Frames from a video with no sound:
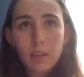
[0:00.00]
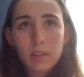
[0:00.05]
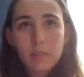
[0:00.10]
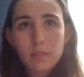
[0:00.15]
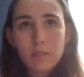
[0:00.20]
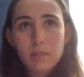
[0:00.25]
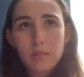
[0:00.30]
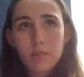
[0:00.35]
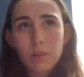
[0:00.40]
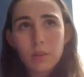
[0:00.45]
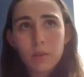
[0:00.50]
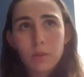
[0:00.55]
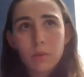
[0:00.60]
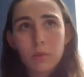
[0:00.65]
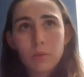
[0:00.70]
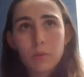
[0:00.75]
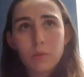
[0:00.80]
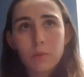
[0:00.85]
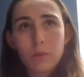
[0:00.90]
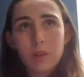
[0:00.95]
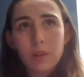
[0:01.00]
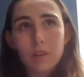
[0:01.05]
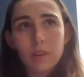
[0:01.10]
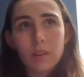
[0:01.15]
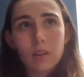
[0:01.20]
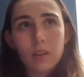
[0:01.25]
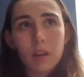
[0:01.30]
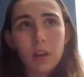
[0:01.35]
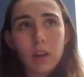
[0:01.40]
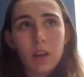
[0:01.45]
so
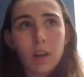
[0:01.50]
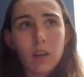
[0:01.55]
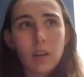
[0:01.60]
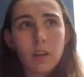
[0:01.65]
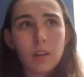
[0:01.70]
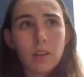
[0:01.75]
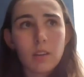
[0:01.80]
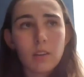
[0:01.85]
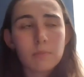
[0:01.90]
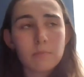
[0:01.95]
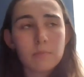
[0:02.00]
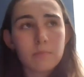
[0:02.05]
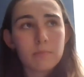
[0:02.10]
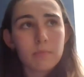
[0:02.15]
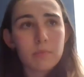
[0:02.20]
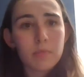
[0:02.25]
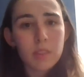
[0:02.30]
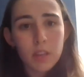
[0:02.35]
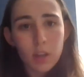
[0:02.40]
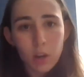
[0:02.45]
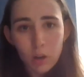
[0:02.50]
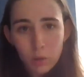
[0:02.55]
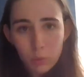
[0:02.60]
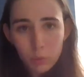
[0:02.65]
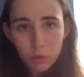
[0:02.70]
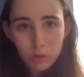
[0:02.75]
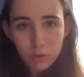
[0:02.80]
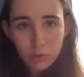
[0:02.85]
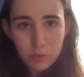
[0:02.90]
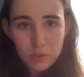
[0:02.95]
the art
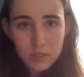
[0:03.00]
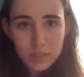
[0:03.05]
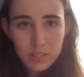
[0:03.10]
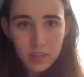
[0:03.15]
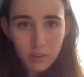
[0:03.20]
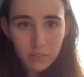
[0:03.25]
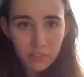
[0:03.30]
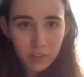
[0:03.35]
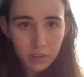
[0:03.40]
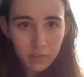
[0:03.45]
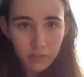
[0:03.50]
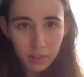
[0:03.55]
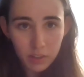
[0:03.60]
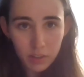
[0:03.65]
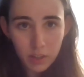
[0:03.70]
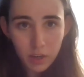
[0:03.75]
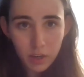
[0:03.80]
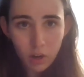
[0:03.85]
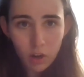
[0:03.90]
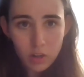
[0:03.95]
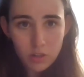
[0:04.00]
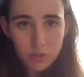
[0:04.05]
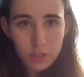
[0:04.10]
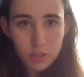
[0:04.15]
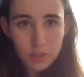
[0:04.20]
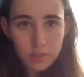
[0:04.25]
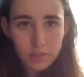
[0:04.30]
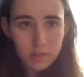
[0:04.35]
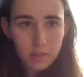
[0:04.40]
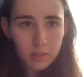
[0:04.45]
world was definitely very
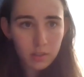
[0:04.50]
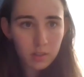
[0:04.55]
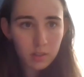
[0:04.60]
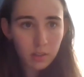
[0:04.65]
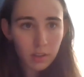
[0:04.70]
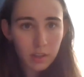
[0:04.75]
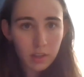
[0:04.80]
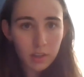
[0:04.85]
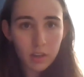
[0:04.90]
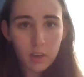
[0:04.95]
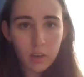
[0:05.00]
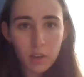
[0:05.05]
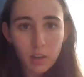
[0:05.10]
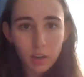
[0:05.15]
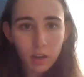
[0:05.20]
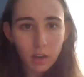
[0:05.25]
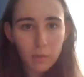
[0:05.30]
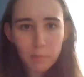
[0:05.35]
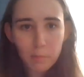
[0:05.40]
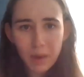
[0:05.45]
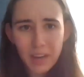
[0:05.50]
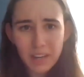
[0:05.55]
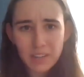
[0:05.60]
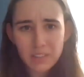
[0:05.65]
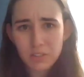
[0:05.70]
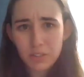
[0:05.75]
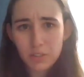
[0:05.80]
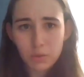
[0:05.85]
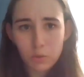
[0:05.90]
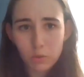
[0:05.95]
cautious to like come back
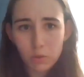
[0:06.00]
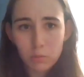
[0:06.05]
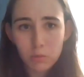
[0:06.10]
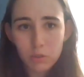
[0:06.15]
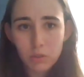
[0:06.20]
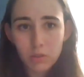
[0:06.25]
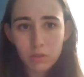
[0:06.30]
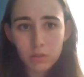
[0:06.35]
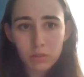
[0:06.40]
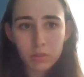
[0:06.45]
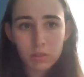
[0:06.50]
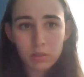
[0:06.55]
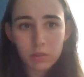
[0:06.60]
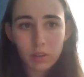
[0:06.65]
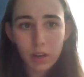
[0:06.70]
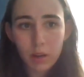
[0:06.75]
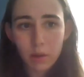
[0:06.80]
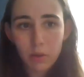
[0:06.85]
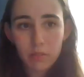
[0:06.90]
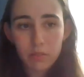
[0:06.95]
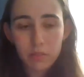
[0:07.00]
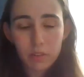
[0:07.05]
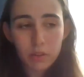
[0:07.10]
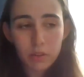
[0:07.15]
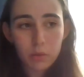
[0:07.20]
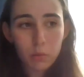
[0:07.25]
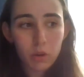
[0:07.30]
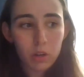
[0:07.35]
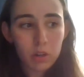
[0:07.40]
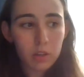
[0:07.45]
to normal or however you
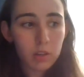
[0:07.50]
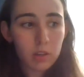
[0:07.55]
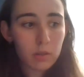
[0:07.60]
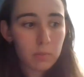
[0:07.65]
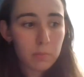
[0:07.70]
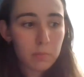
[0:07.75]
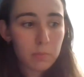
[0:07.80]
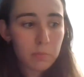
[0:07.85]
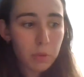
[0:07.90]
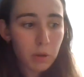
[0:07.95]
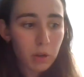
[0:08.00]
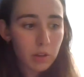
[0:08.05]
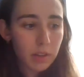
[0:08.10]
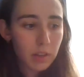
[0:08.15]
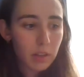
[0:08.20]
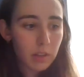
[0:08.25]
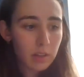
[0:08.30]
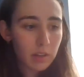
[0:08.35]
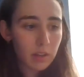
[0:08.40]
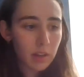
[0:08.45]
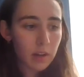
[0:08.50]
want to put it.